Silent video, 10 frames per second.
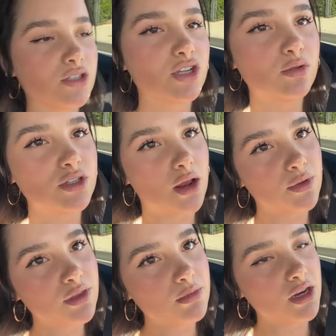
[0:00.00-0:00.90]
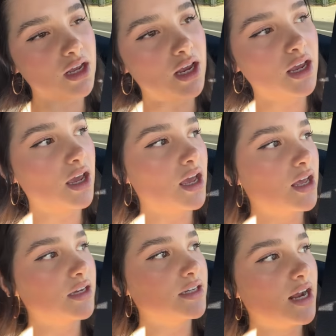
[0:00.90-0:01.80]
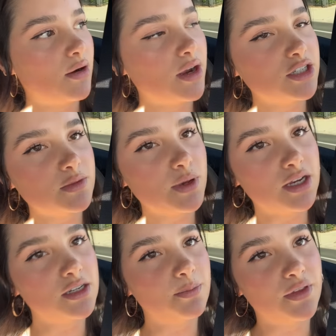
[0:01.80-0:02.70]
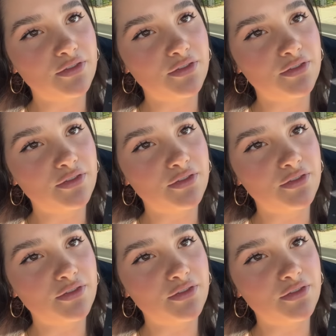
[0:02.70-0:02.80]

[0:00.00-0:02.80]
So done with the meeting and now I just picked up the